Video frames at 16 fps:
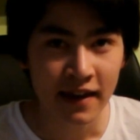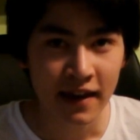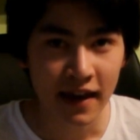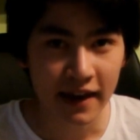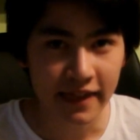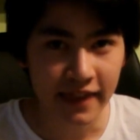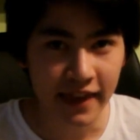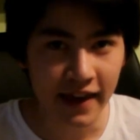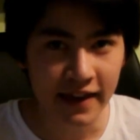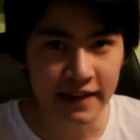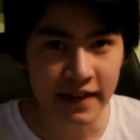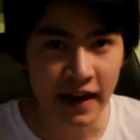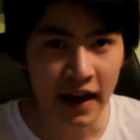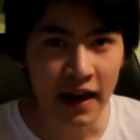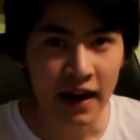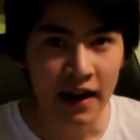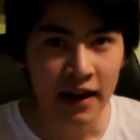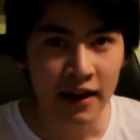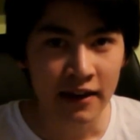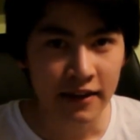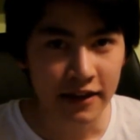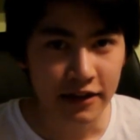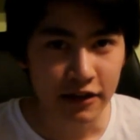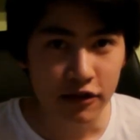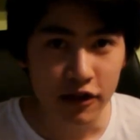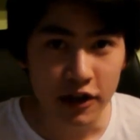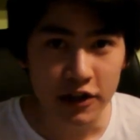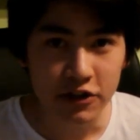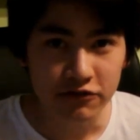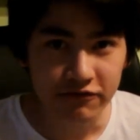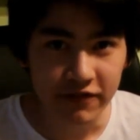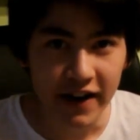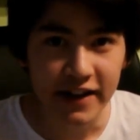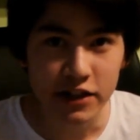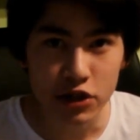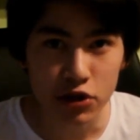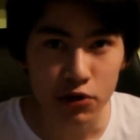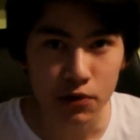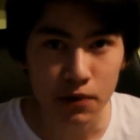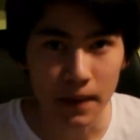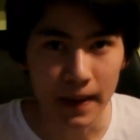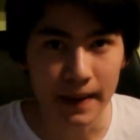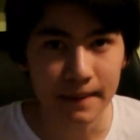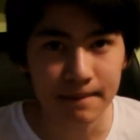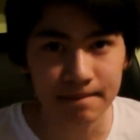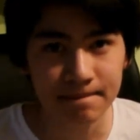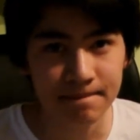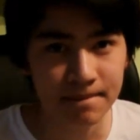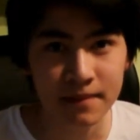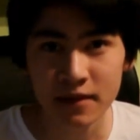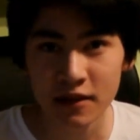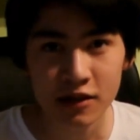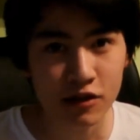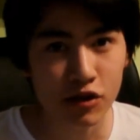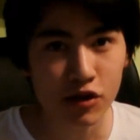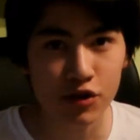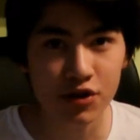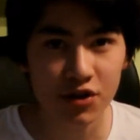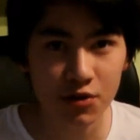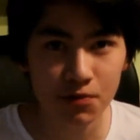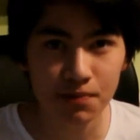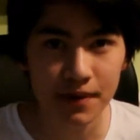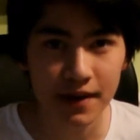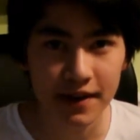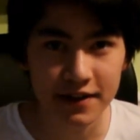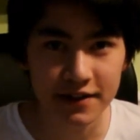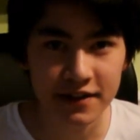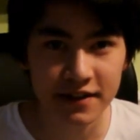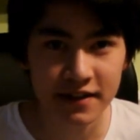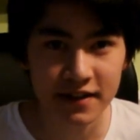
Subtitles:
And then, they decide to rage quit. Stupid.